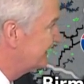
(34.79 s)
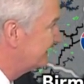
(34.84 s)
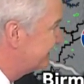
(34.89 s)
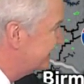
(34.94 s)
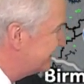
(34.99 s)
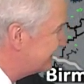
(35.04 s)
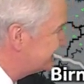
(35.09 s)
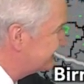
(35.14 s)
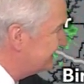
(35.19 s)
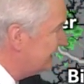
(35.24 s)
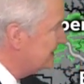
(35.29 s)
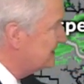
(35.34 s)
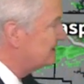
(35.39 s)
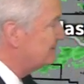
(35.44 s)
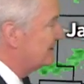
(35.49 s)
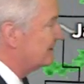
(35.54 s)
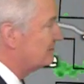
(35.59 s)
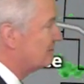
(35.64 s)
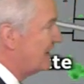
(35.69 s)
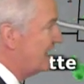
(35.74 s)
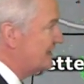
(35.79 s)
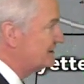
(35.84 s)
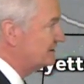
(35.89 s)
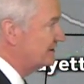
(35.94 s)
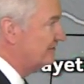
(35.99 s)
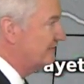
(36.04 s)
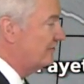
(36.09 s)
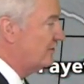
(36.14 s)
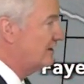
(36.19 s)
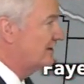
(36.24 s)
This seems to be
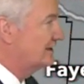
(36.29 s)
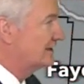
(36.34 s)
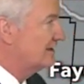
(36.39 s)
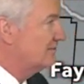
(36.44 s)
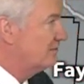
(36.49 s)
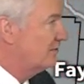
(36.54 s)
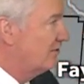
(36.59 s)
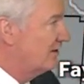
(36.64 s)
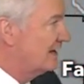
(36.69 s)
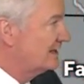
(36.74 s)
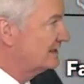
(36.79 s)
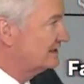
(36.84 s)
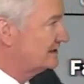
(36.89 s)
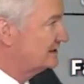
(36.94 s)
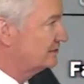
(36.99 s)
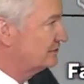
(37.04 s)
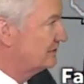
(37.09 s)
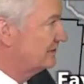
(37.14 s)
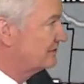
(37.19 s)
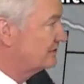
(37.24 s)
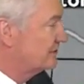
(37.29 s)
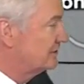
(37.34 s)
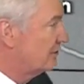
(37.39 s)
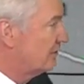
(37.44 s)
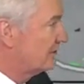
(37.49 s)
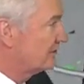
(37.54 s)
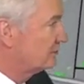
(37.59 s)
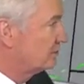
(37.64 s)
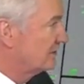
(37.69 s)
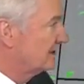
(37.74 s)
gradually falling apart as it drifts
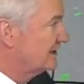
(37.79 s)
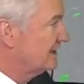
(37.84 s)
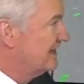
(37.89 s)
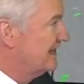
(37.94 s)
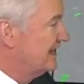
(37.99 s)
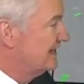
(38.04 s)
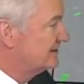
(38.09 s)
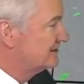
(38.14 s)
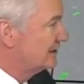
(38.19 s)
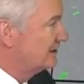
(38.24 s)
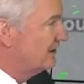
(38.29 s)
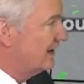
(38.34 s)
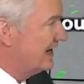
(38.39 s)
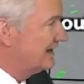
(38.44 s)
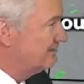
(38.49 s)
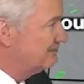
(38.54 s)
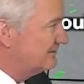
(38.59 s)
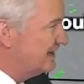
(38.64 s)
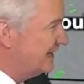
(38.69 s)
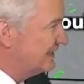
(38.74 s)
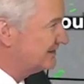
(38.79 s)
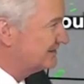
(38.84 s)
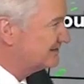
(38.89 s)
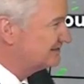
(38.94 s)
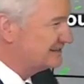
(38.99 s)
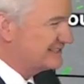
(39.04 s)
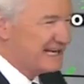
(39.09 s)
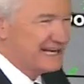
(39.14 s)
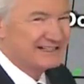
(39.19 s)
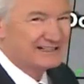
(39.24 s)
northward, so I'm
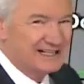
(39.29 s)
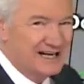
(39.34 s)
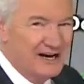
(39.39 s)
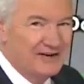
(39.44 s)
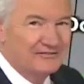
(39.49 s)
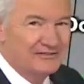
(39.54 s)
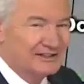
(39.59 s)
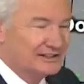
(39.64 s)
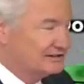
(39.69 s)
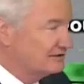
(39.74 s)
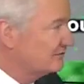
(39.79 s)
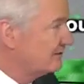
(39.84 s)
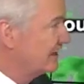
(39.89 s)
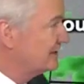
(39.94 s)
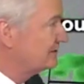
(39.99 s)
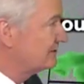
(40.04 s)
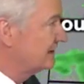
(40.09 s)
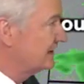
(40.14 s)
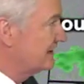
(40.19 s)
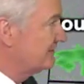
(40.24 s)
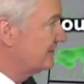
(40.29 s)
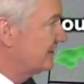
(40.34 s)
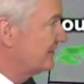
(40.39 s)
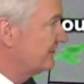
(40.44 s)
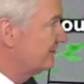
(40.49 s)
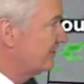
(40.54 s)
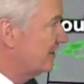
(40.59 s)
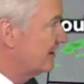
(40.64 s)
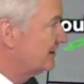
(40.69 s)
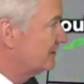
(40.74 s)
not that confident the rain's going to get
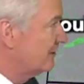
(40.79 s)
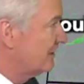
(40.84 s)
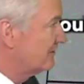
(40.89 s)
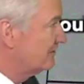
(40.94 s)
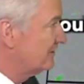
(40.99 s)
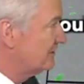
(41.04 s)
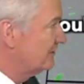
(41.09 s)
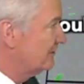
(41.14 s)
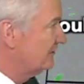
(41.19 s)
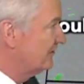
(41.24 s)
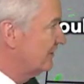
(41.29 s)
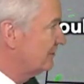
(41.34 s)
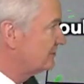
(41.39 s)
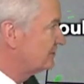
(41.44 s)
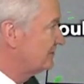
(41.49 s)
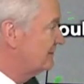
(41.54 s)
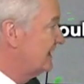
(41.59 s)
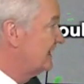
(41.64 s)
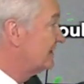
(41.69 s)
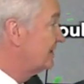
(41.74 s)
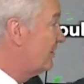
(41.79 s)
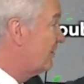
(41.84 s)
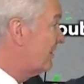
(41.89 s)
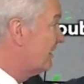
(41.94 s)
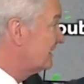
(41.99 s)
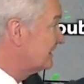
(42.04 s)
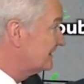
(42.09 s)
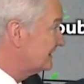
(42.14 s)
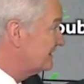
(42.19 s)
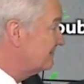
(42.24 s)
very far north, but you folks around
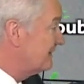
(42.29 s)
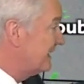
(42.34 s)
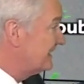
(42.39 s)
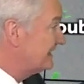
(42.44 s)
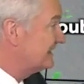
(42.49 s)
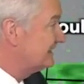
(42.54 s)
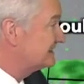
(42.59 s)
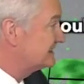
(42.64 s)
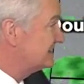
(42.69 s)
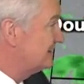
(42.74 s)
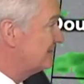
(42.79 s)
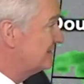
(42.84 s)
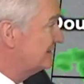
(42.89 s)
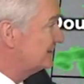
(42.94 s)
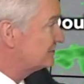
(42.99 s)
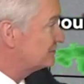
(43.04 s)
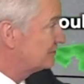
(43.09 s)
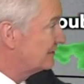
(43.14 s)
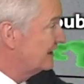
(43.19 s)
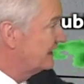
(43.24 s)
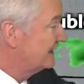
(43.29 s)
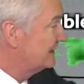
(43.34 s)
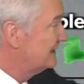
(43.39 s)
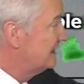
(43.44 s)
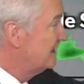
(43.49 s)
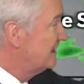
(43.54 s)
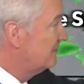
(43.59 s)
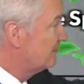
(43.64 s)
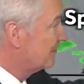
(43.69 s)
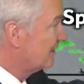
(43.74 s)
Arley may get some of this rain,
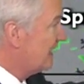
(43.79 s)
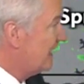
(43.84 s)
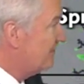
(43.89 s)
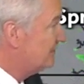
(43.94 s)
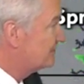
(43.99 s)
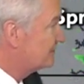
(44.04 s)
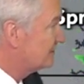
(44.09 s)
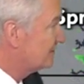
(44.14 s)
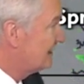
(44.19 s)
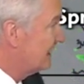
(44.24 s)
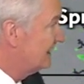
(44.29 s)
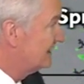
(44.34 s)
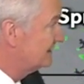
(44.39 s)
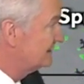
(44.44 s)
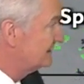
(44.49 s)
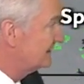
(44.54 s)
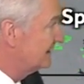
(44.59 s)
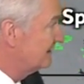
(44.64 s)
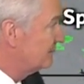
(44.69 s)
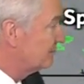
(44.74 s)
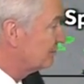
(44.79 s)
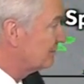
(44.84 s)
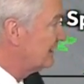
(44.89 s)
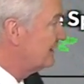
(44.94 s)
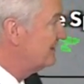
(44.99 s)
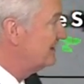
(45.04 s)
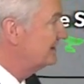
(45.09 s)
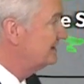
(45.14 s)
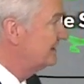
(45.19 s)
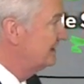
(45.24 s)
perhaps around uh,
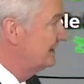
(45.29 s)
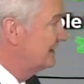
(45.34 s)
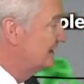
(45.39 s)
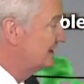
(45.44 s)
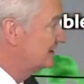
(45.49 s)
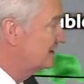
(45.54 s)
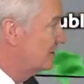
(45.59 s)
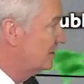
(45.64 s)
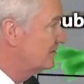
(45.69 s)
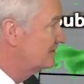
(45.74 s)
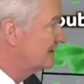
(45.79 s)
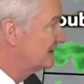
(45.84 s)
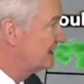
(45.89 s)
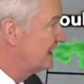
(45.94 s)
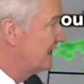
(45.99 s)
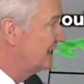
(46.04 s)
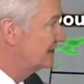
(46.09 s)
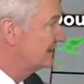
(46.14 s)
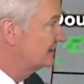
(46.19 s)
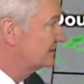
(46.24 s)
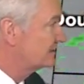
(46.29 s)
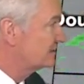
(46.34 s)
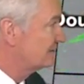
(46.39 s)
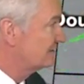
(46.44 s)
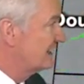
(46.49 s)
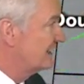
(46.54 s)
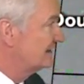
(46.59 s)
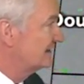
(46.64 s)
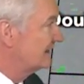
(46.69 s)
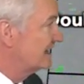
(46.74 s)
Bremen in Cullman County and
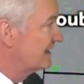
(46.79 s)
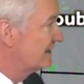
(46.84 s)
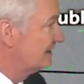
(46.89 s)
surrounding